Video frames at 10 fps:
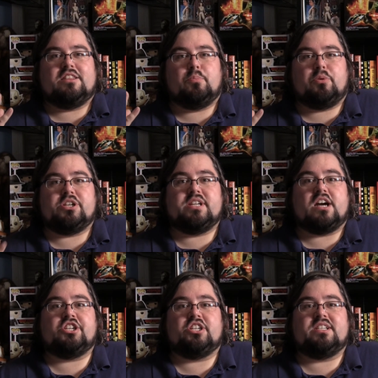the
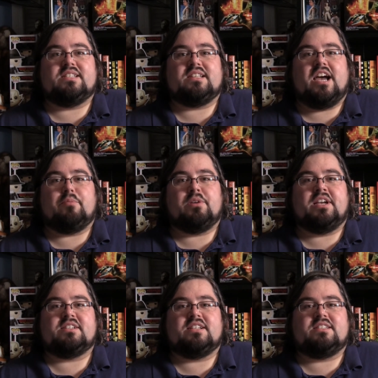production design
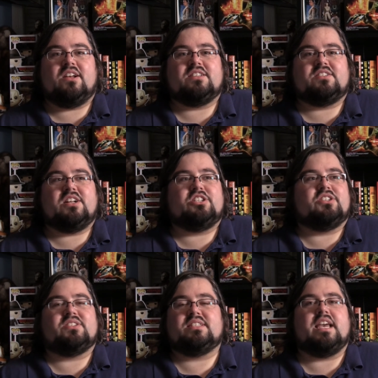because it's on such
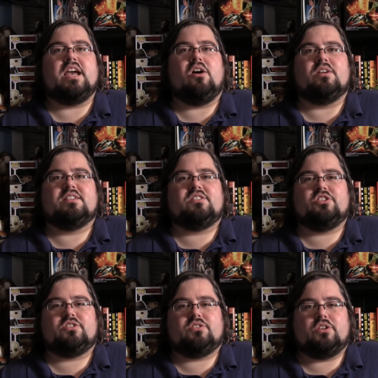a scale. It's
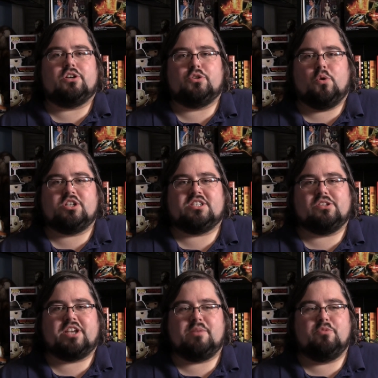just a
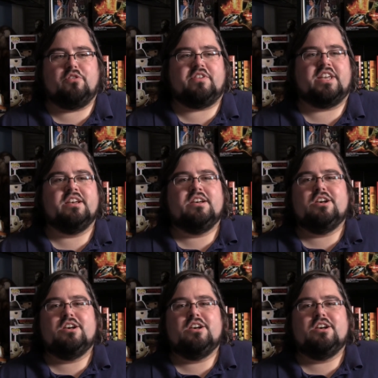gorgeous-looking movie.